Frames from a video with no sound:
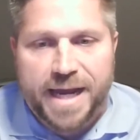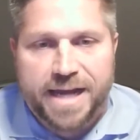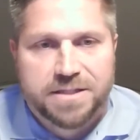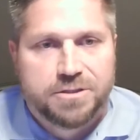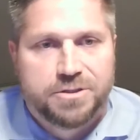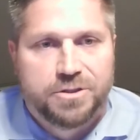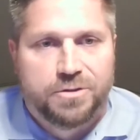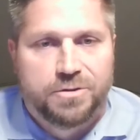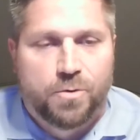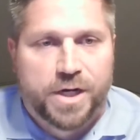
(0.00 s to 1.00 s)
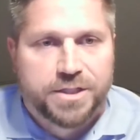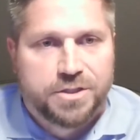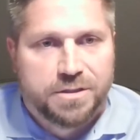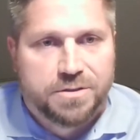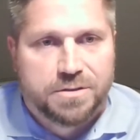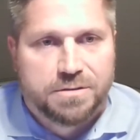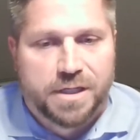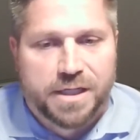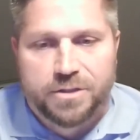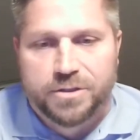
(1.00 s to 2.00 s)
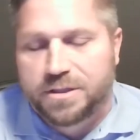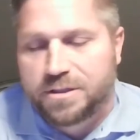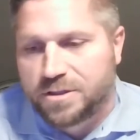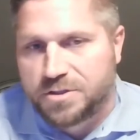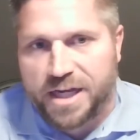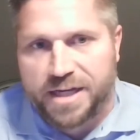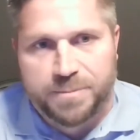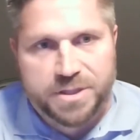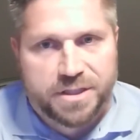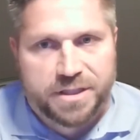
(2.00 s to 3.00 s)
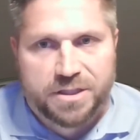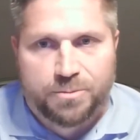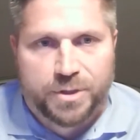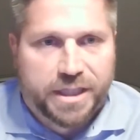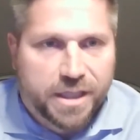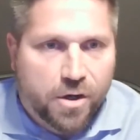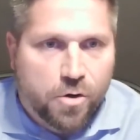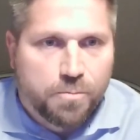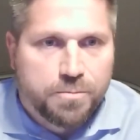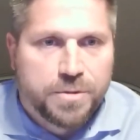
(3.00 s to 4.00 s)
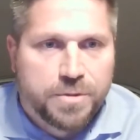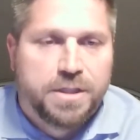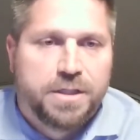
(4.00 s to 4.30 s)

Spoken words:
ask their children questions, look at their assignments that they're bringing home.